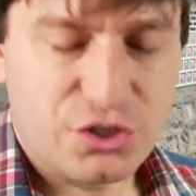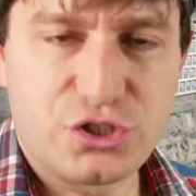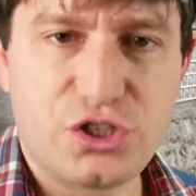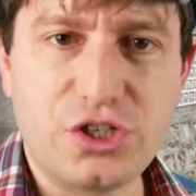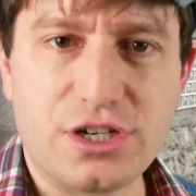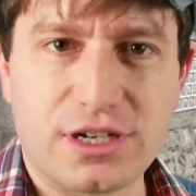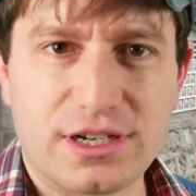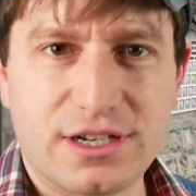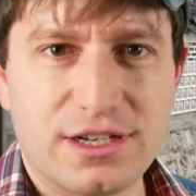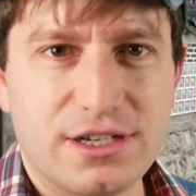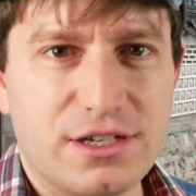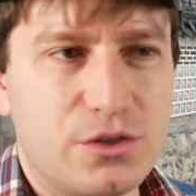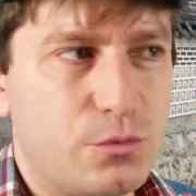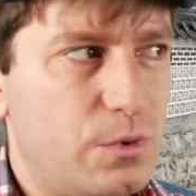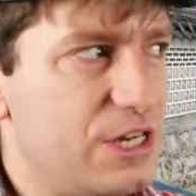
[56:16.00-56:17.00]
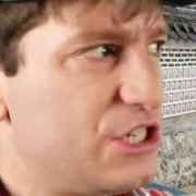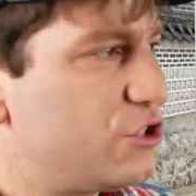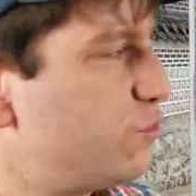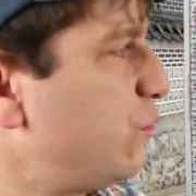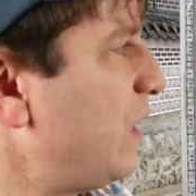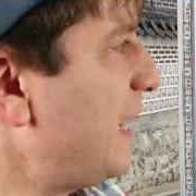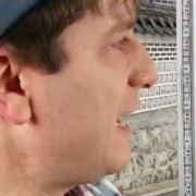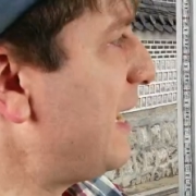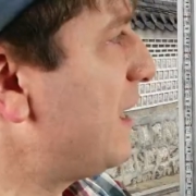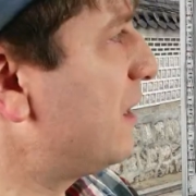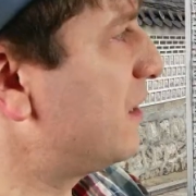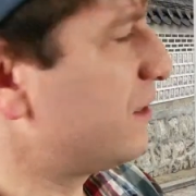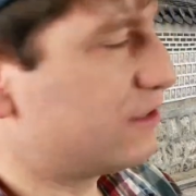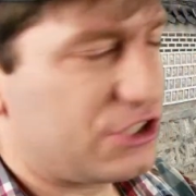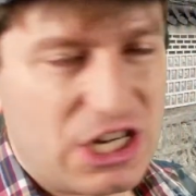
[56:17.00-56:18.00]
Tuk, which we
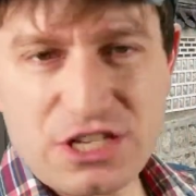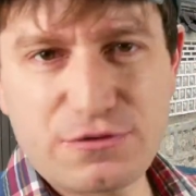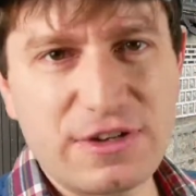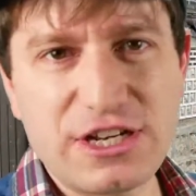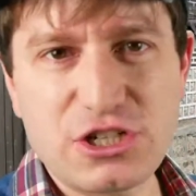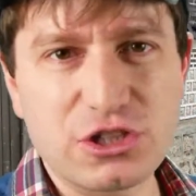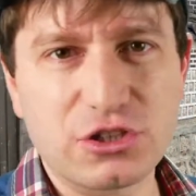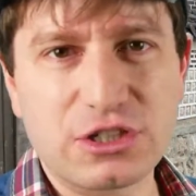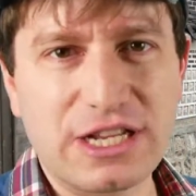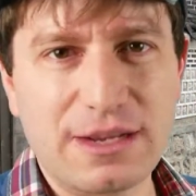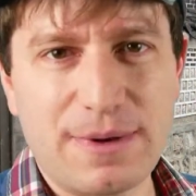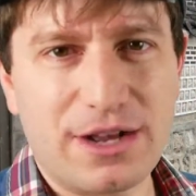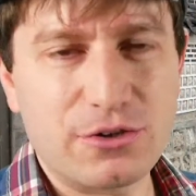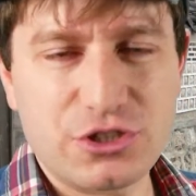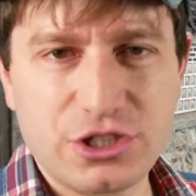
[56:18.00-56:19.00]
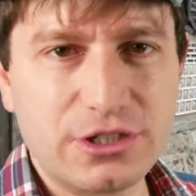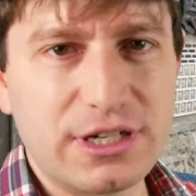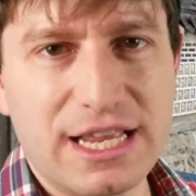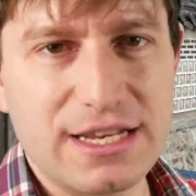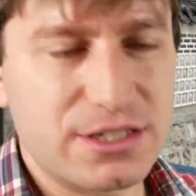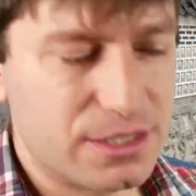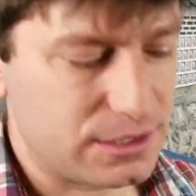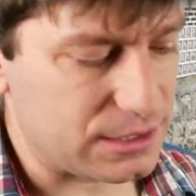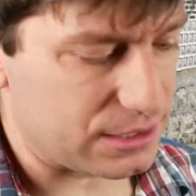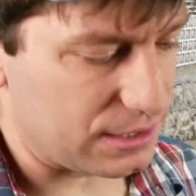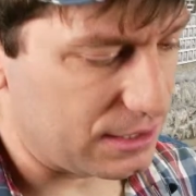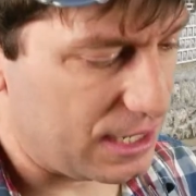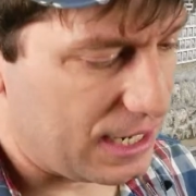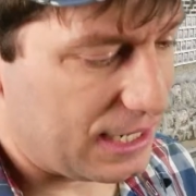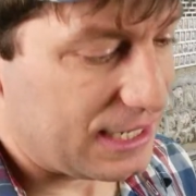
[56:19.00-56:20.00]
just finished learning about, tuk and
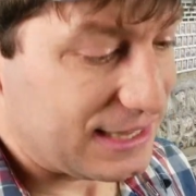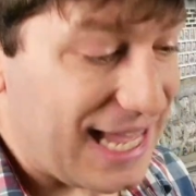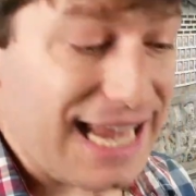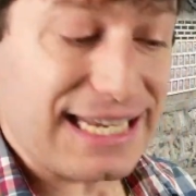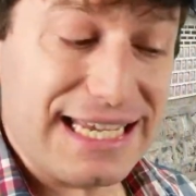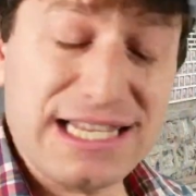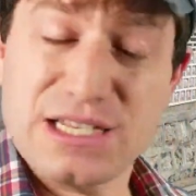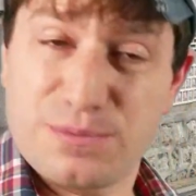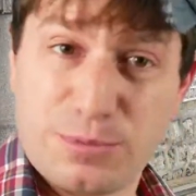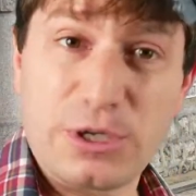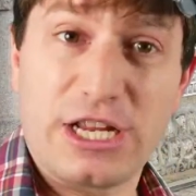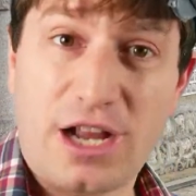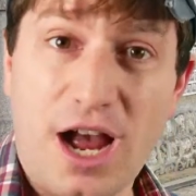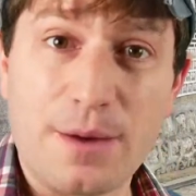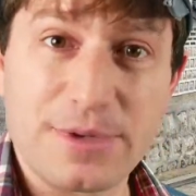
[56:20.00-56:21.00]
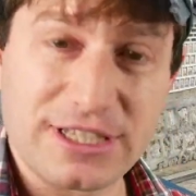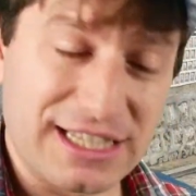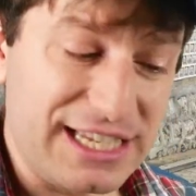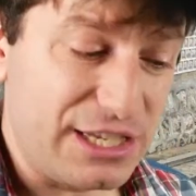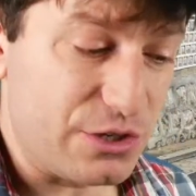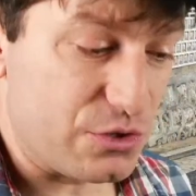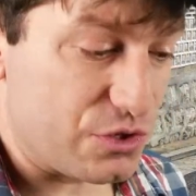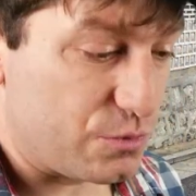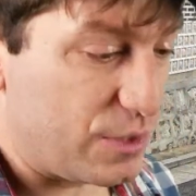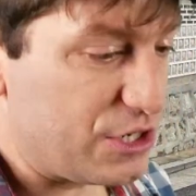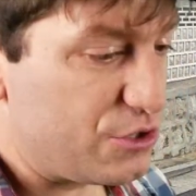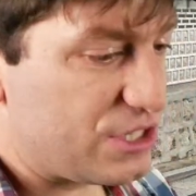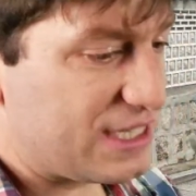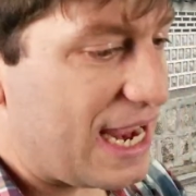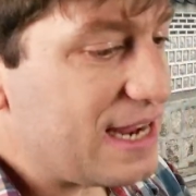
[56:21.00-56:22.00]
tuksun, that is pretty commonly used. When
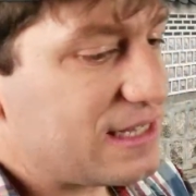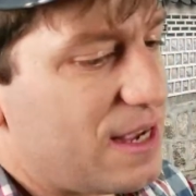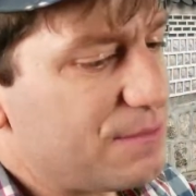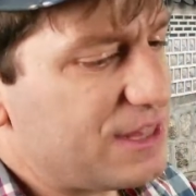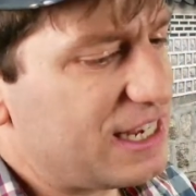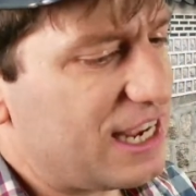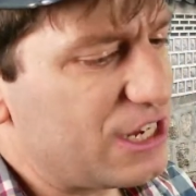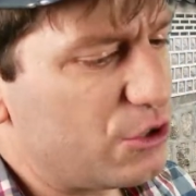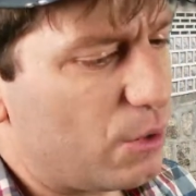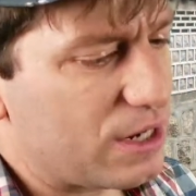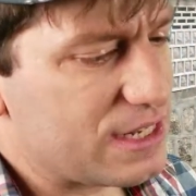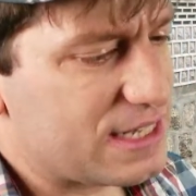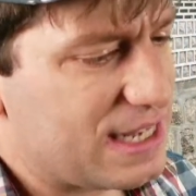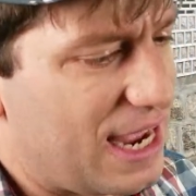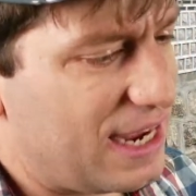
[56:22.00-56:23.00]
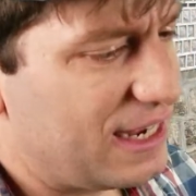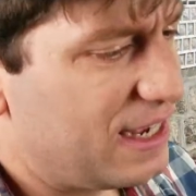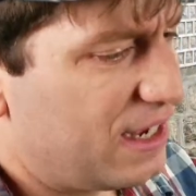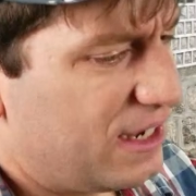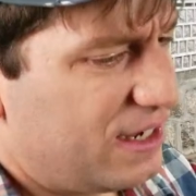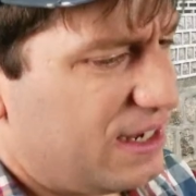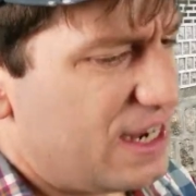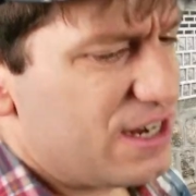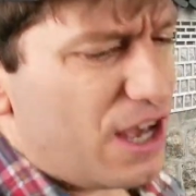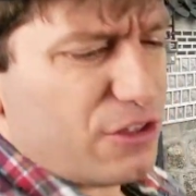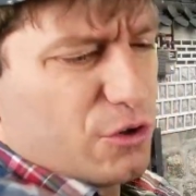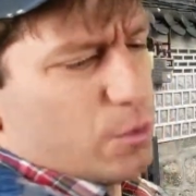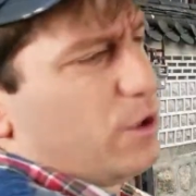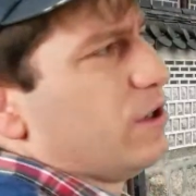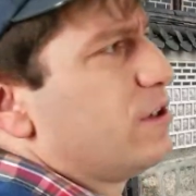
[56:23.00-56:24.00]
you say something and you want to say, in
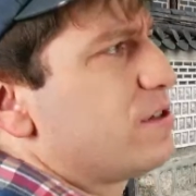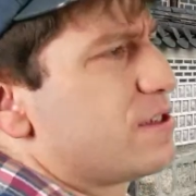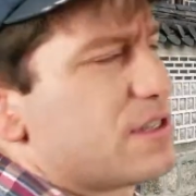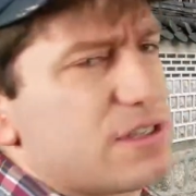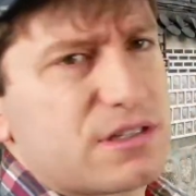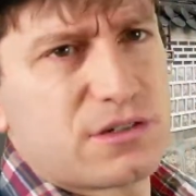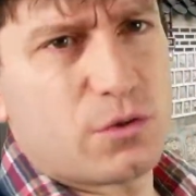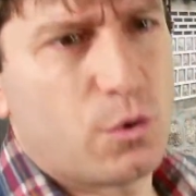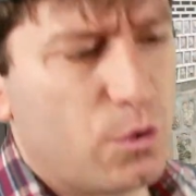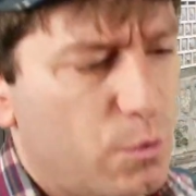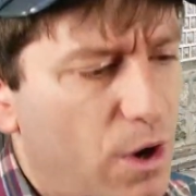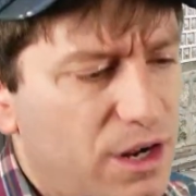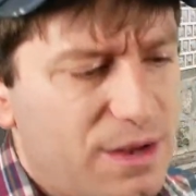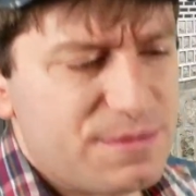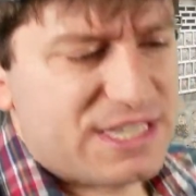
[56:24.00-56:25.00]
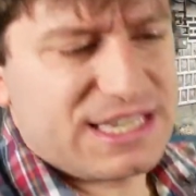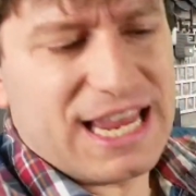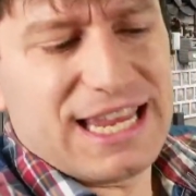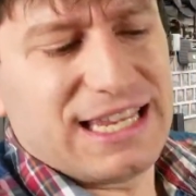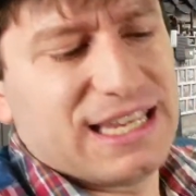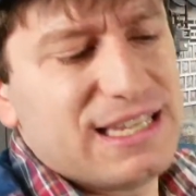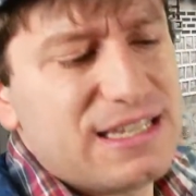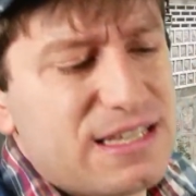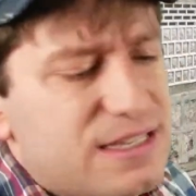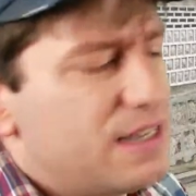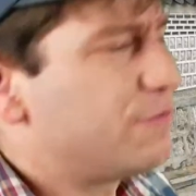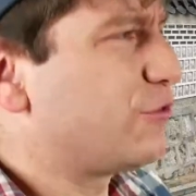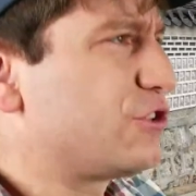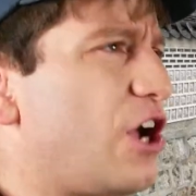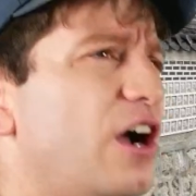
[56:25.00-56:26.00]
other words, or what I'm saying is,
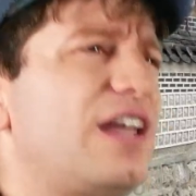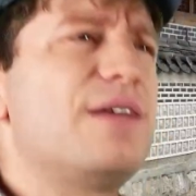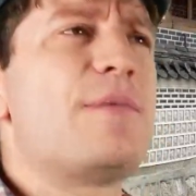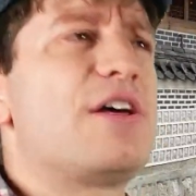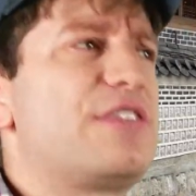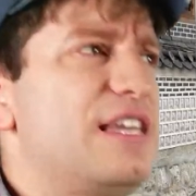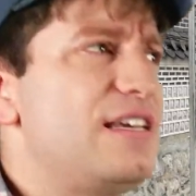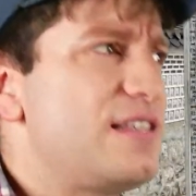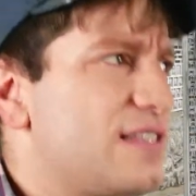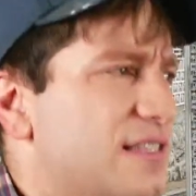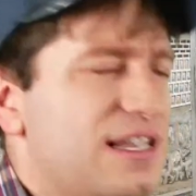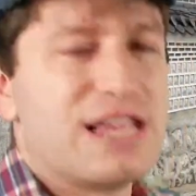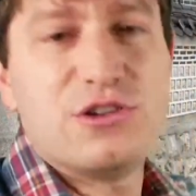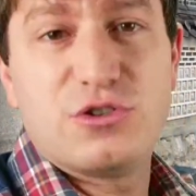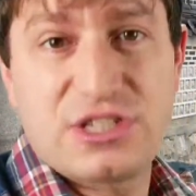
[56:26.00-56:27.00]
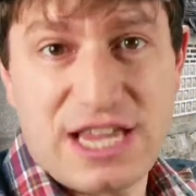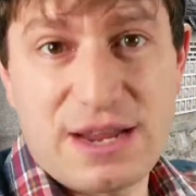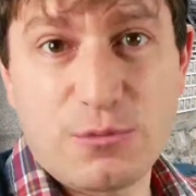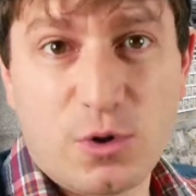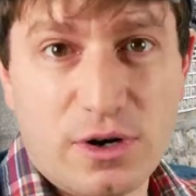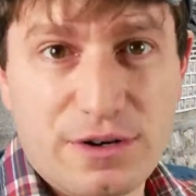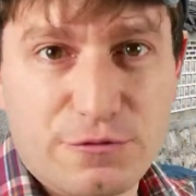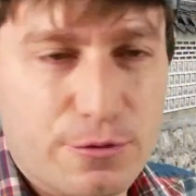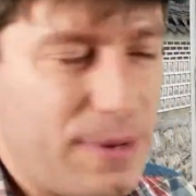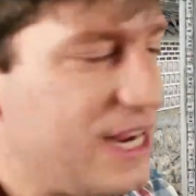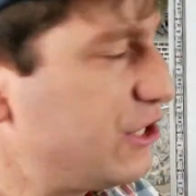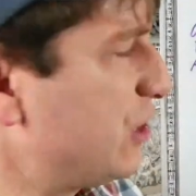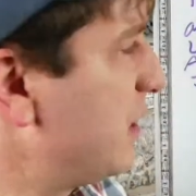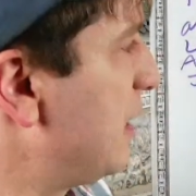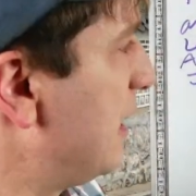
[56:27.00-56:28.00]
if we're talking about this and you say more
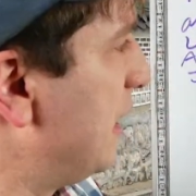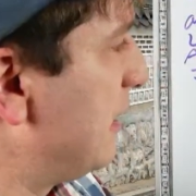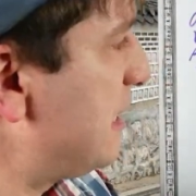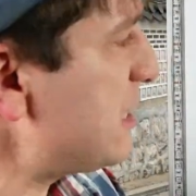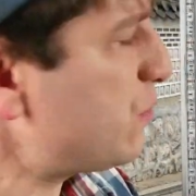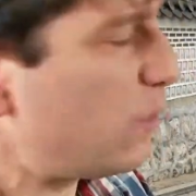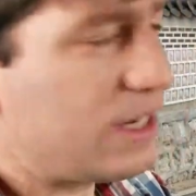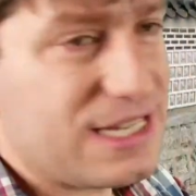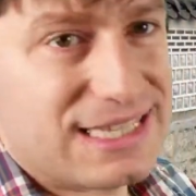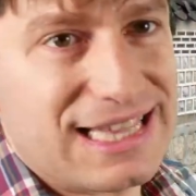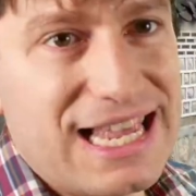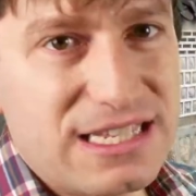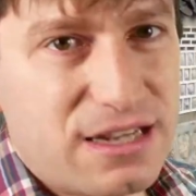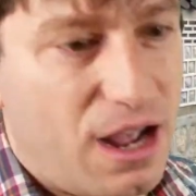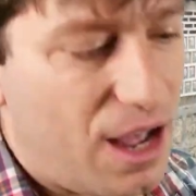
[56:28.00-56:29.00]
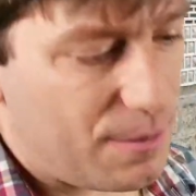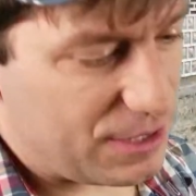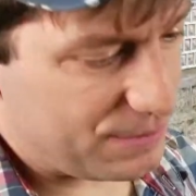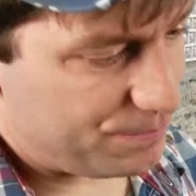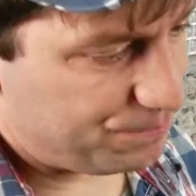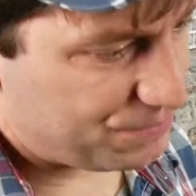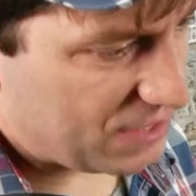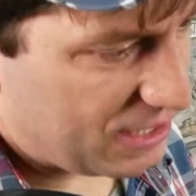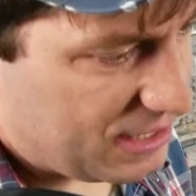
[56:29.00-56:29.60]
information, this one is less common.